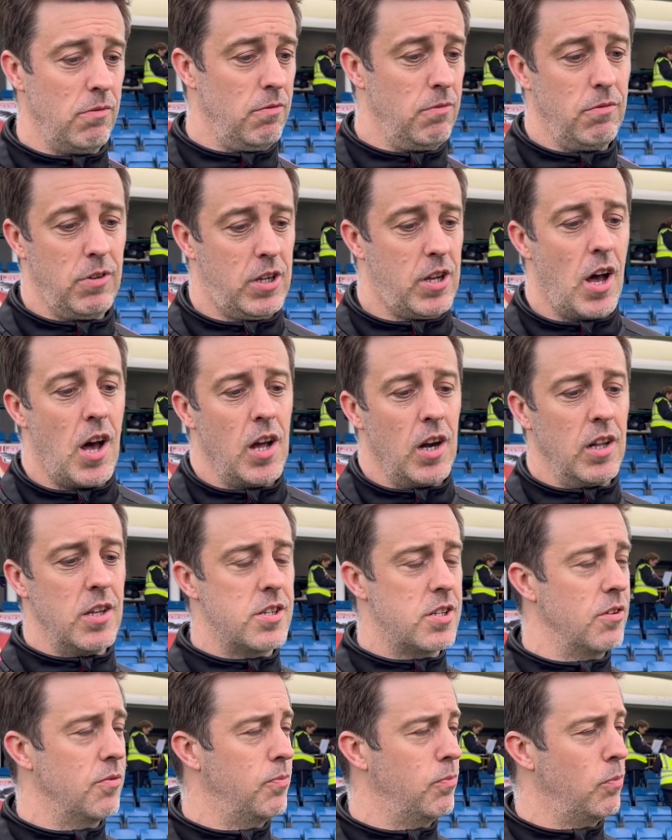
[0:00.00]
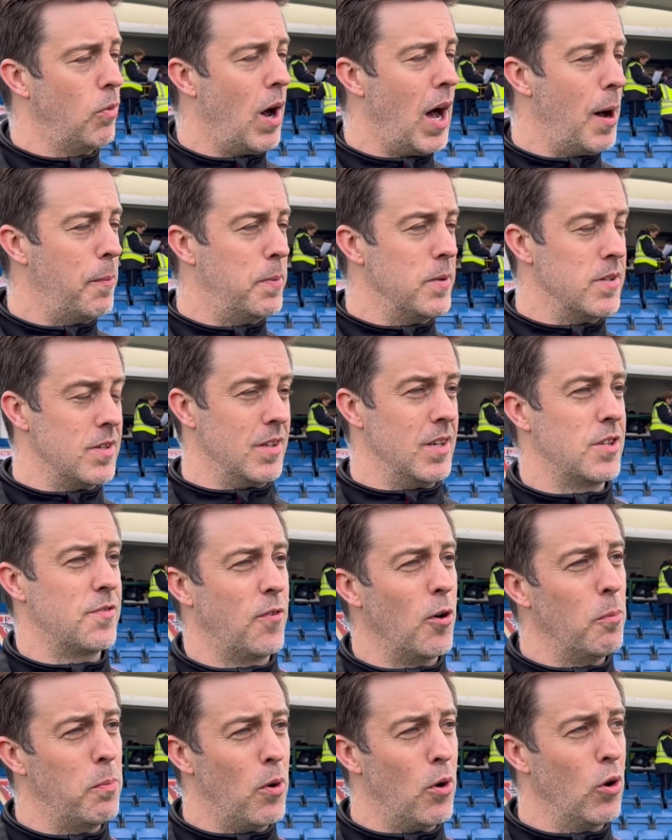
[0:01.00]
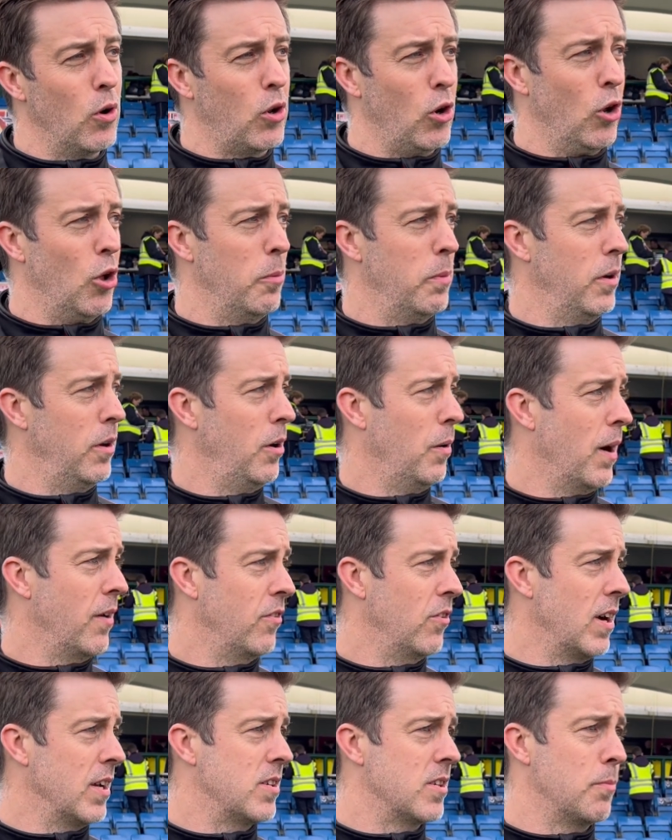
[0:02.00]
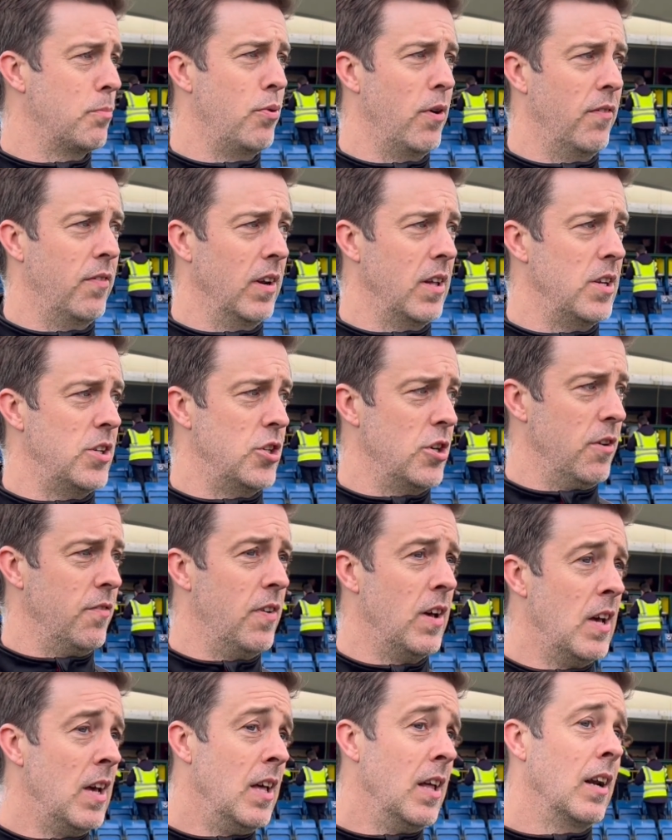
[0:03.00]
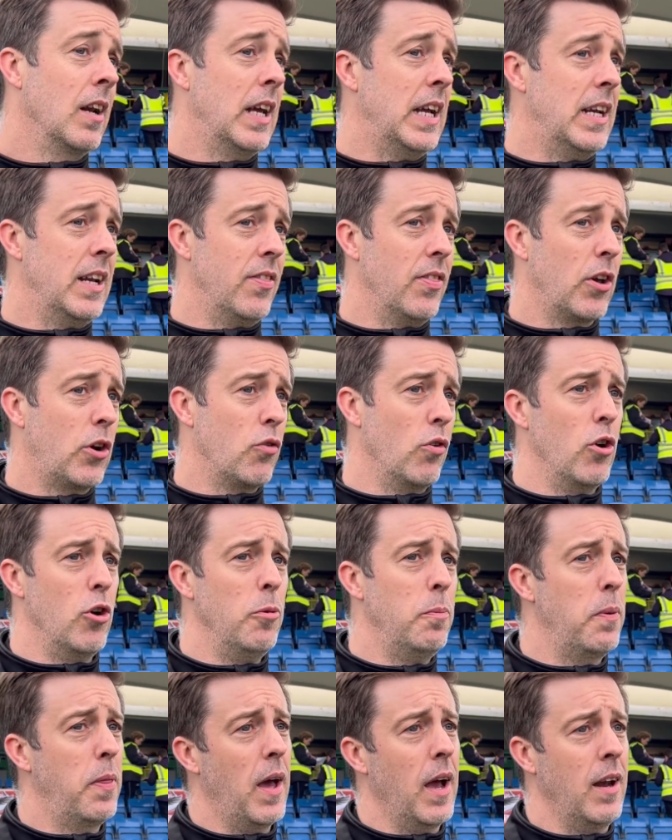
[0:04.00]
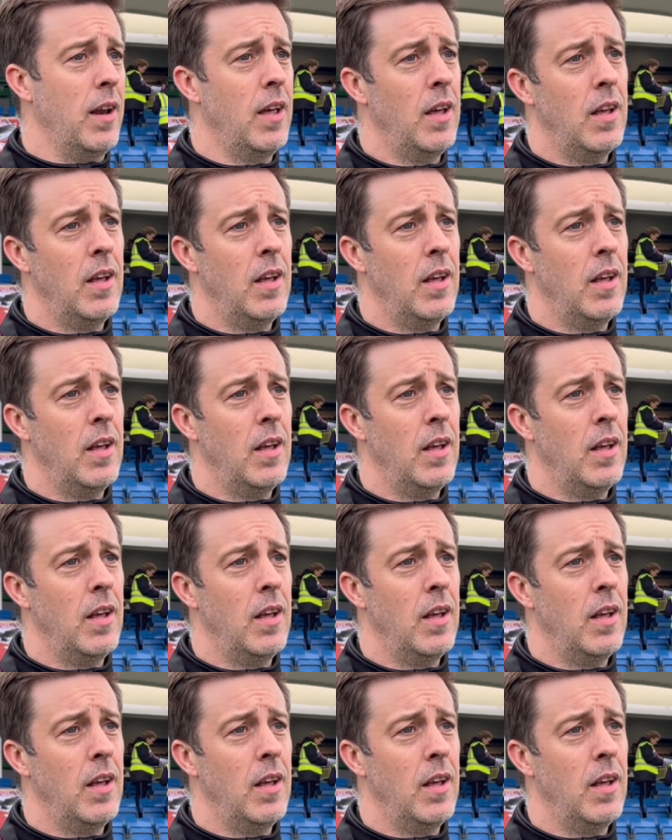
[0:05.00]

regardless of what happens at this football club, and whoever has the privilege of leading the group, then